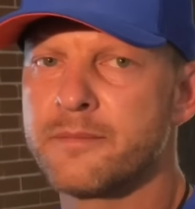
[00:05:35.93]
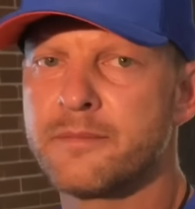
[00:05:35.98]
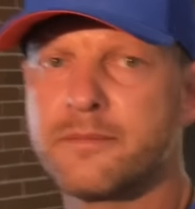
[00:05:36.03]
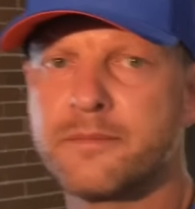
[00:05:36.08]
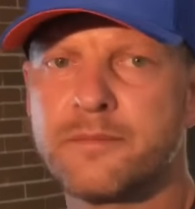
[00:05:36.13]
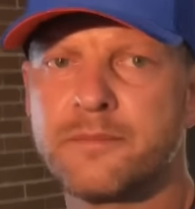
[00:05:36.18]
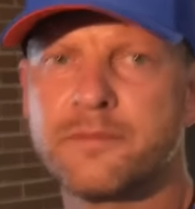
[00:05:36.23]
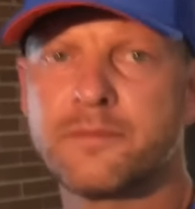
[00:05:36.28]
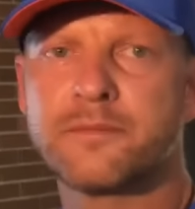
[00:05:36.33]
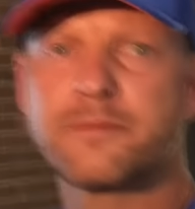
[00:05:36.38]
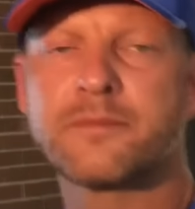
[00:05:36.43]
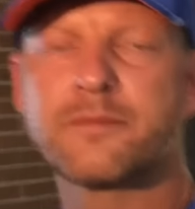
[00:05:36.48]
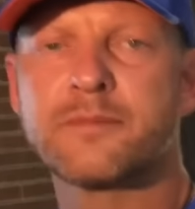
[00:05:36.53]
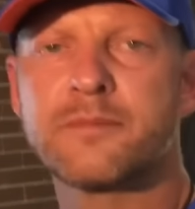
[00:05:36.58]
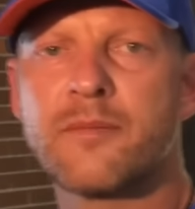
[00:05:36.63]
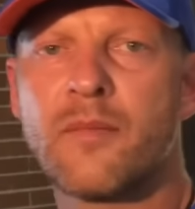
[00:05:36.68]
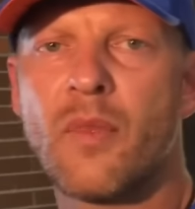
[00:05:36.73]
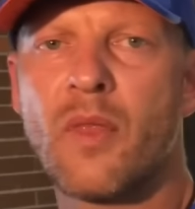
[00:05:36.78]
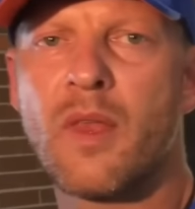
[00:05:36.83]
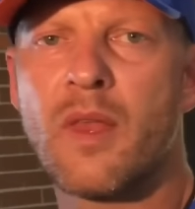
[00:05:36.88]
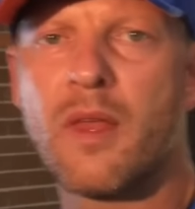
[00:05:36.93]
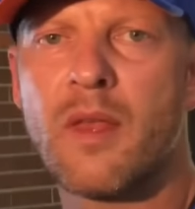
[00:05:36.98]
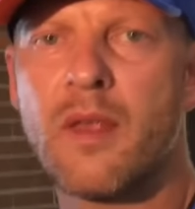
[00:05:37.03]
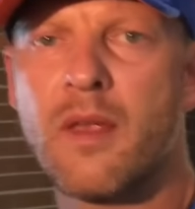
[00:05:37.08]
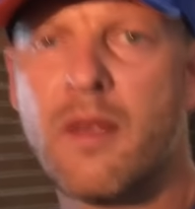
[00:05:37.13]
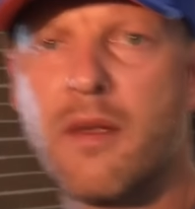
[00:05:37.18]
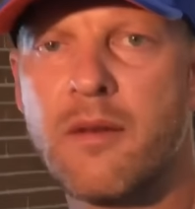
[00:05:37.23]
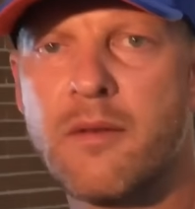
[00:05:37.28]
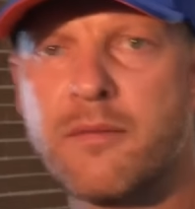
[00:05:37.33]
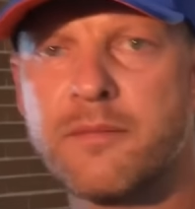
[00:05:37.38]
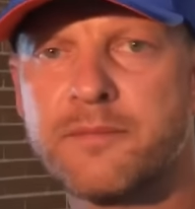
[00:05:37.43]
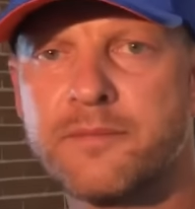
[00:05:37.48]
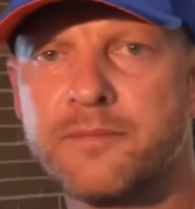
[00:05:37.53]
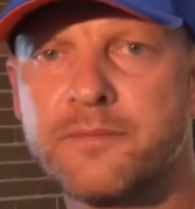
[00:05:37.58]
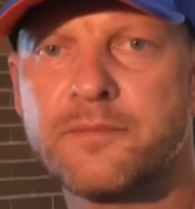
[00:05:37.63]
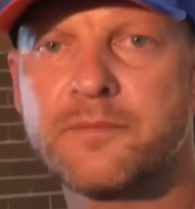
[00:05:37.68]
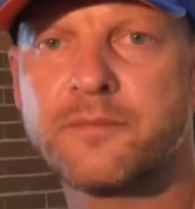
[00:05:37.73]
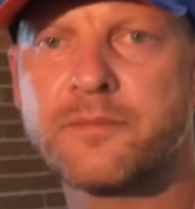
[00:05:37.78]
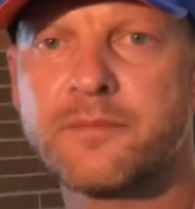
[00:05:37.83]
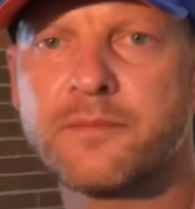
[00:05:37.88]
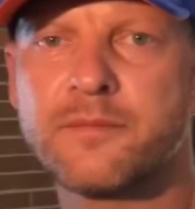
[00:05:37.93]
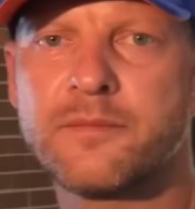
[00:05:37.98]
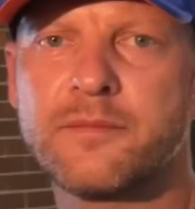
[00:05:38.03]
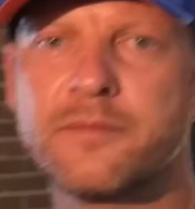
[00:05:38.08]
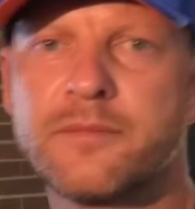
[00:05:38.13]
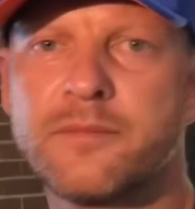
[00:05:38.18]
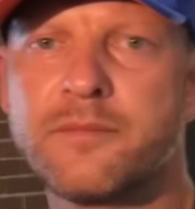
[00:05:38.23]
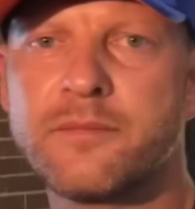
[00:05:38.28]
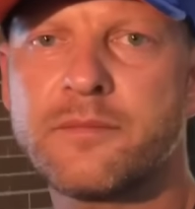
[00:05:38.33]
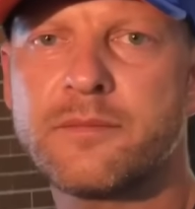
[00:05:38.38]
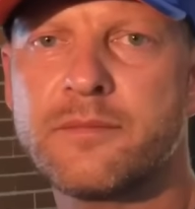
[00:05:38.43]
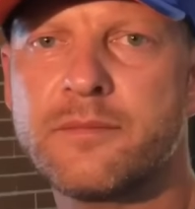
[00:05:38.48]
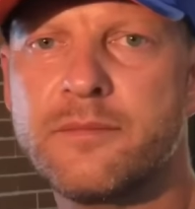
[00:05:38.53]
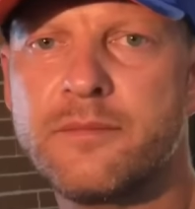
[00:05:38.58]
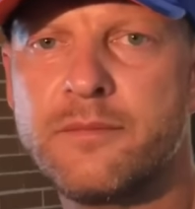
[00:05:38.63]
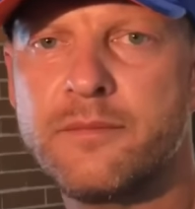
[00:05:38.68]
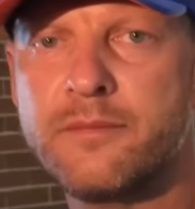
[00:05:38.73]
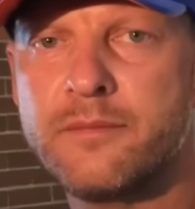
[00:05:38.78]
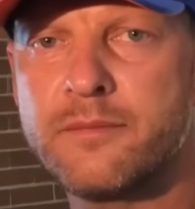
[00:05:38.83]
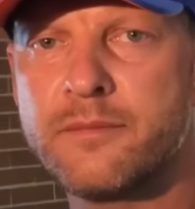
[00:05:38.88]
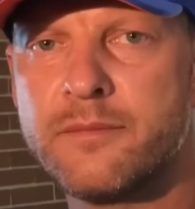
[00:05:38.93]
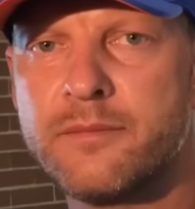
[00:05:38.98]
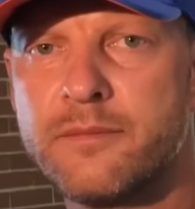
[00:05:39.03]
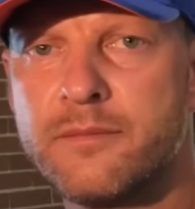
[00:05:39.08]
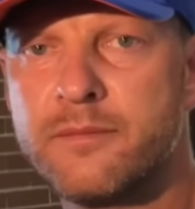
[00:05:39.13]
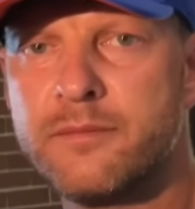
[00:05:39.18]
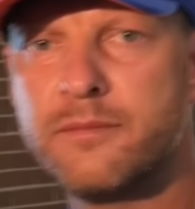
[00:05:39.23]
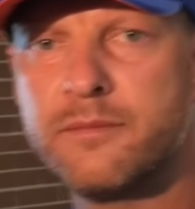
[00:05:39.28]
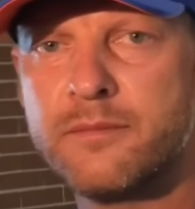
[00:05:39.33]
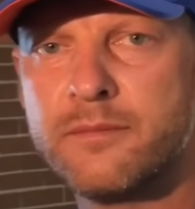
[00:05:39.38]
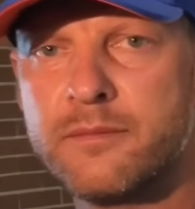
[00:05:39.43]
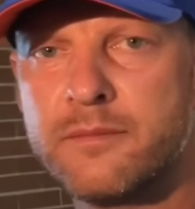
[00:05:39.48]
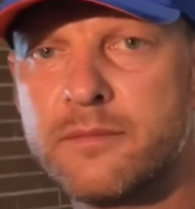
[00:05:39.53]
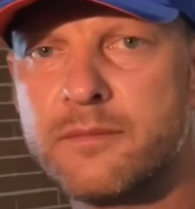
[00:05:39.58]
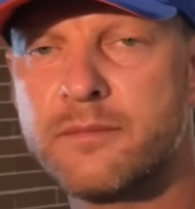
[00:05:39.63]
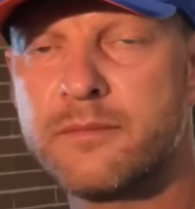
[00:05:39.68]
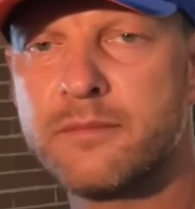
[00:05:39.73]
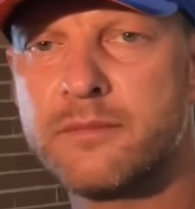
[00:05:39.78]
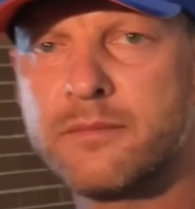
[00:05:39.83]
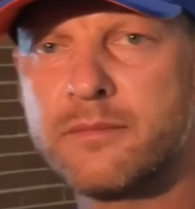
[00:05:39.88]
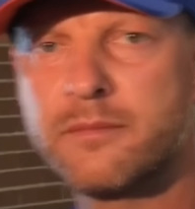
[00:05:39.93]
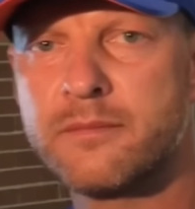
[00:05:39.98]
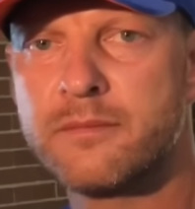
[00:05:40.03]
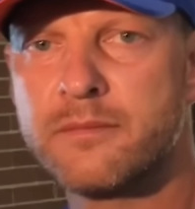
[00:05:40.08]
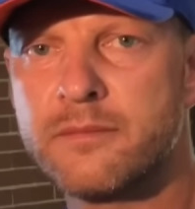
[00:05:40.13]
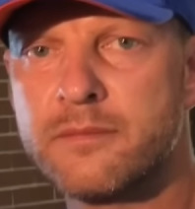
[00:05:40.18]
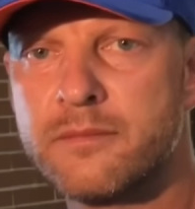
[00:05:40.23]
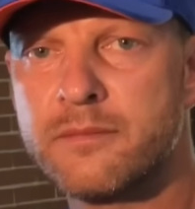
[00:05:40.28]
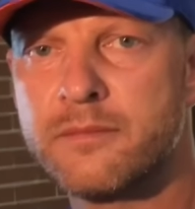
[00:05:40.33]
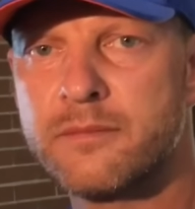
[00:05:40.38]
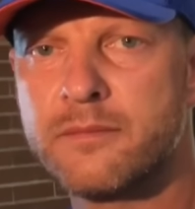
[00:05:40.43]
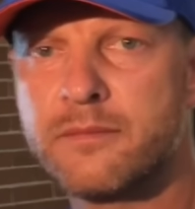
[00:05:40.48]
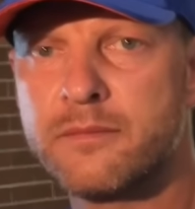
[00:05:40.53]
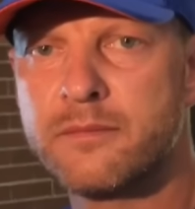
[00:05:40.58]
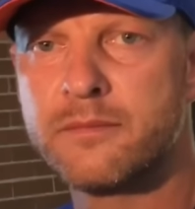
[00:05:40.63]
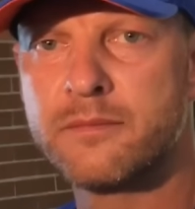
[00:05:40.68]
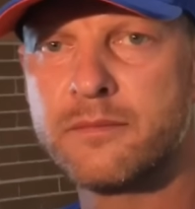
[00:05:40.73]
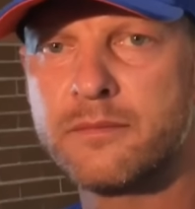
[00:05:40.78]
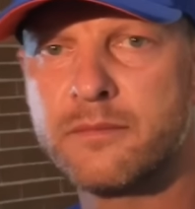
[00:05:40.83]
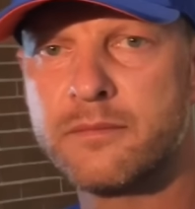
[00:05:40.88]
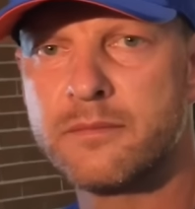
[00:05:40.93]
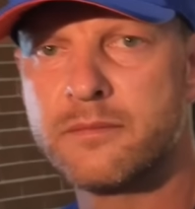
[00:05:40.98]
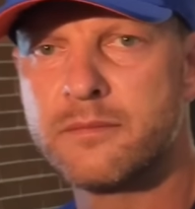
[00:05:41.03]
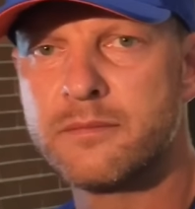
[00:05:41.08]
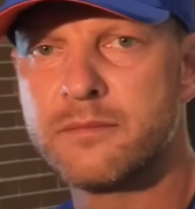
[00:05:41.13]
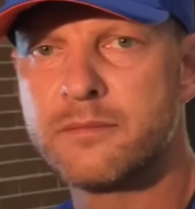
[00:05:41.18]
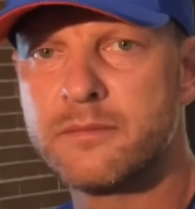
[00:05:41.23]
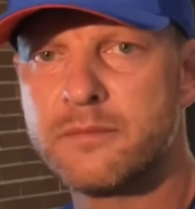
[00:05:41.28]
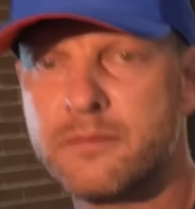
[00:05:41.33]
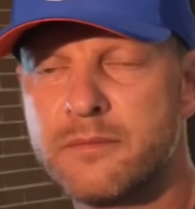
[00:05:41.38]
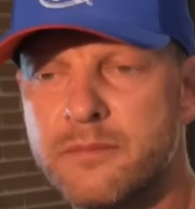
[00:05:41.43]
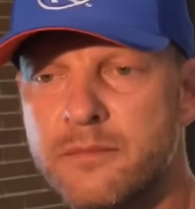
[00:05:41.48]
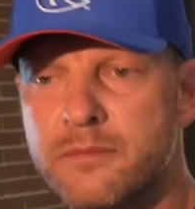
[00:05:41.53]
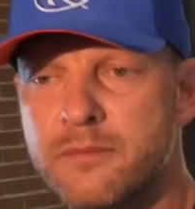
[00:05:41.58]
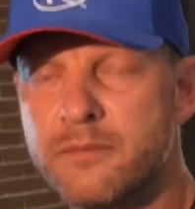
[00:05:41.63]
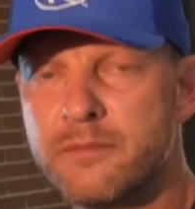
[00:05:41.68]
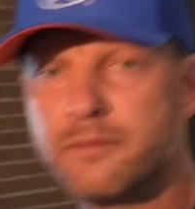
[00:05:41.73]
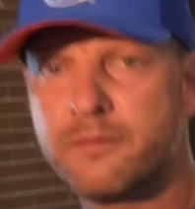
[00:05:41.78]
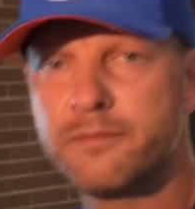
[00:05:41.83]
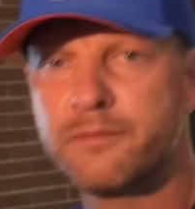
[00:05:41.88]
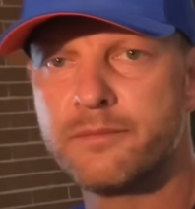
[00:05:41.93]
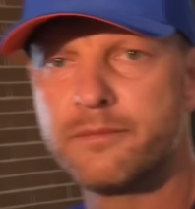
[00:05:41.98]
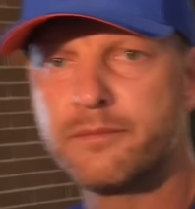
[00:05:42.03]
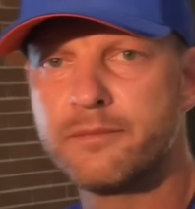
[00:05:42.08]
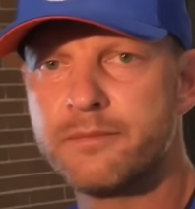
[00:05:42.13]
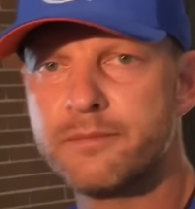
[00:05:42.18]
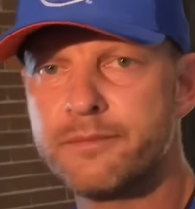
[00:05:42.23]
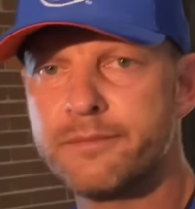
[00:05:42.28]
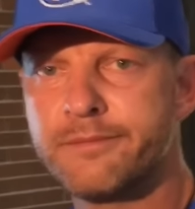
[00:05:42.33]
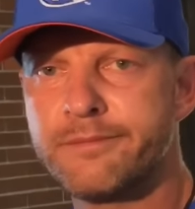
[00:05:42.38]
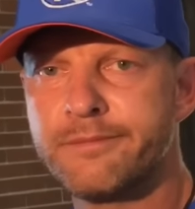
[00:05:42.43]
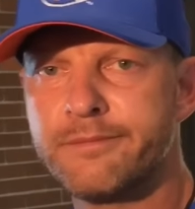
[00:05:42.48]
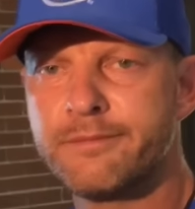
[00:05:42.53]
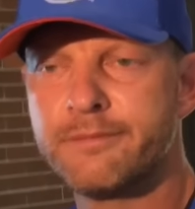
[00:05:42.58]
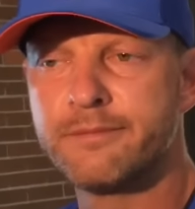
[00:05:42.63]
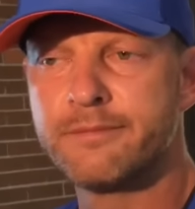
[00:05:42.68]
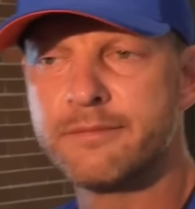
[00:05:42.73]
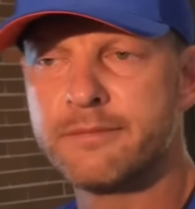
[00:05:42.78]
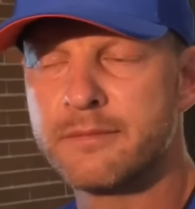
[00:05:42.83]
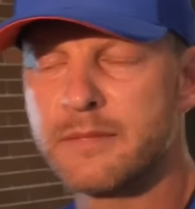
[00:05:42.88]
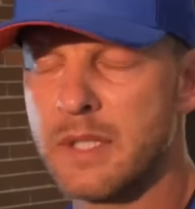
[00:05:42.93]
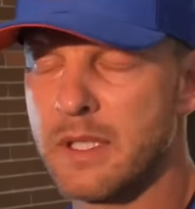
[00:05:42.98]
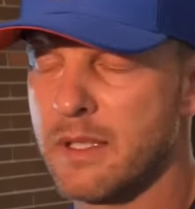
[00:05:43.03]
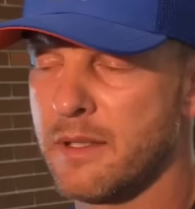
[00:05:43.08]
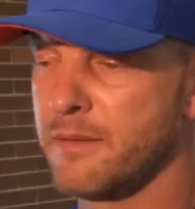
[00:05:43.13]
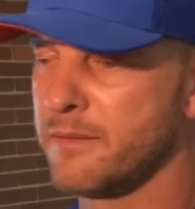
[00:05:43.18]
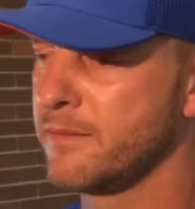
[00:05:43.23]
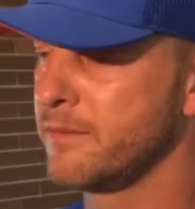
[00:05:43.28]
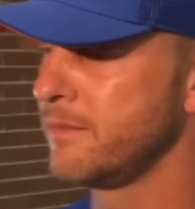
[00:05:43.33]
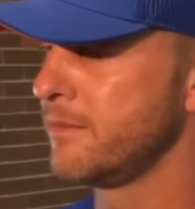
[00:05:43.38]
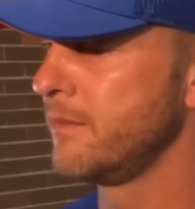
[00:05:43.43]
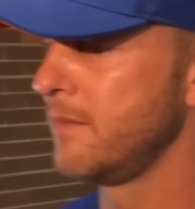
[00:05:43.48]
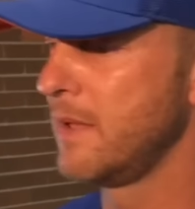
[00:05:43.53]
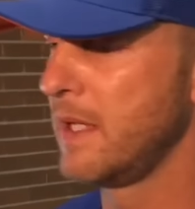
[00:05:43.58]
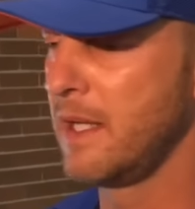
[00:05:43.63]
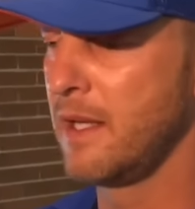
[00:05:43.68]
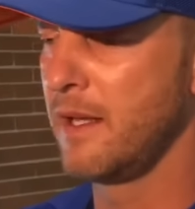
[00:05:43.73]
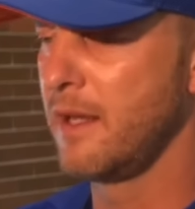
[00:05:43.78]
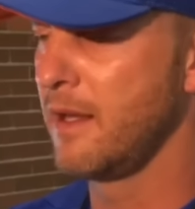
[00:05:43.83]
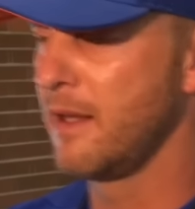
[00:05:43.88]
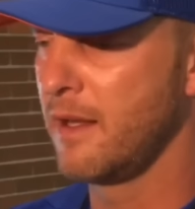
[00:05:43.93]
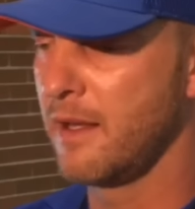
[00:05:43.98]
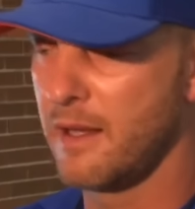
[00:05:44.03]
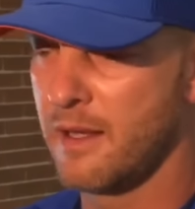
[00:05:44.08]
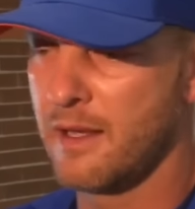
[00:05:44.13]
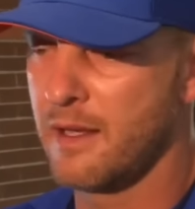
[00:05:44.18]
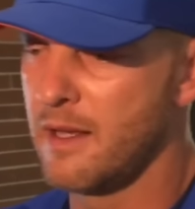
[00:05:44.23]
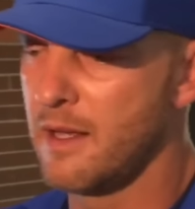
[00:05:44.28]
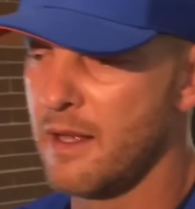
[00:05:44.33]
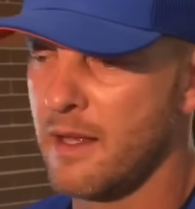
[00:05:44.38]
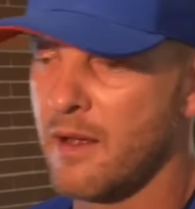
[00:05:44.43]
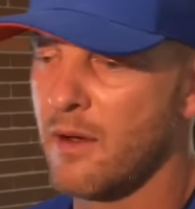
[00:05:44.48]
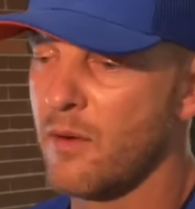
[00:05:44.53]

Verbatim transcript: Is there, you know, are you going into the season just thinking, you know, you're going to play the two quarterbacks? I mean, if you had to play a third, who would it be at this point? Is no. that even something you've even considered?